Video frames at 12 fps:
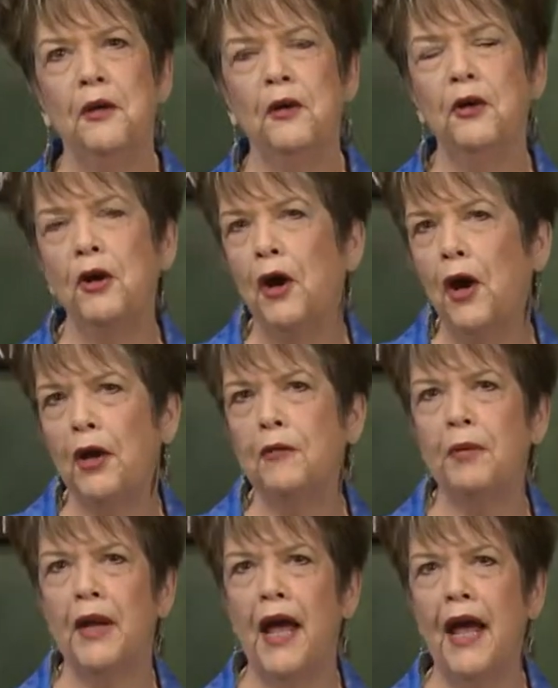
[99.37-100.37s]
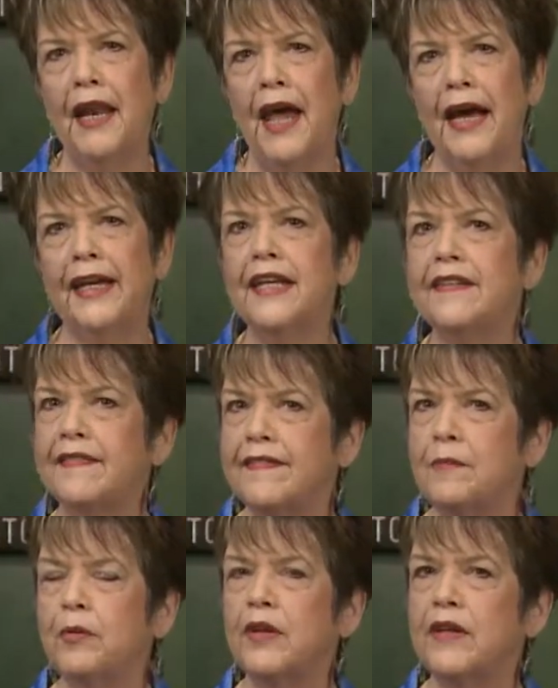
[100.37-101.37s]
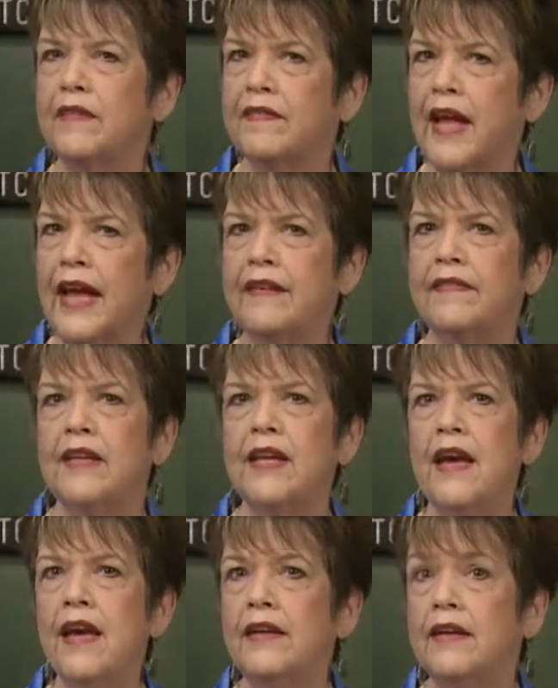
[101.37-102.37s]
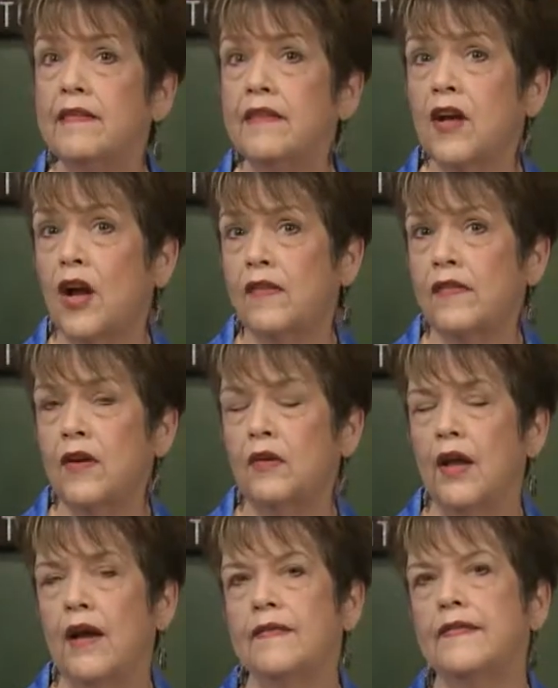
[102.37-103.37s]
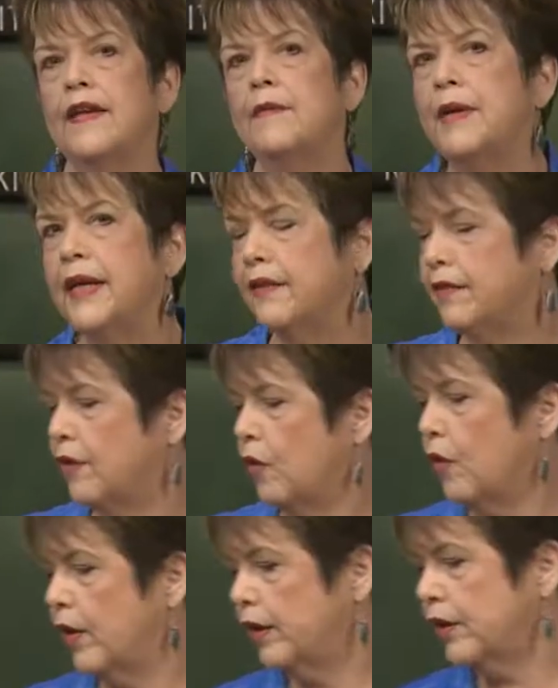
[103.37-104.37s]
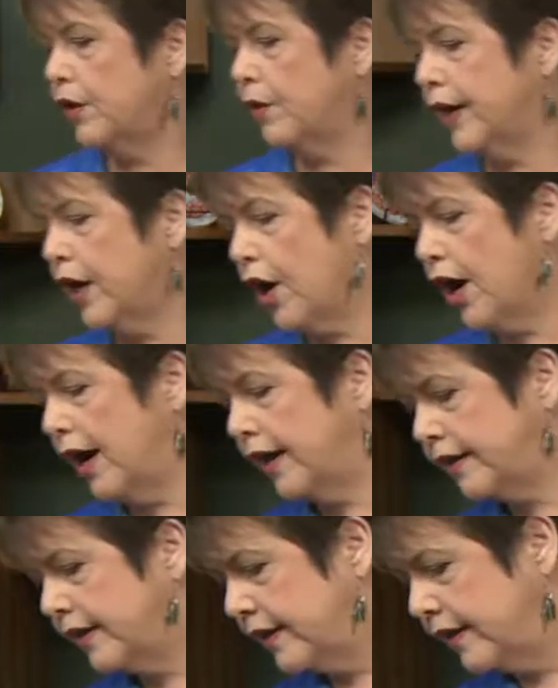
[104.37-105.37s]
good, but I like it. It's simple, it's tasty, and it doesn't cost a whole lot. So let me get the oil going on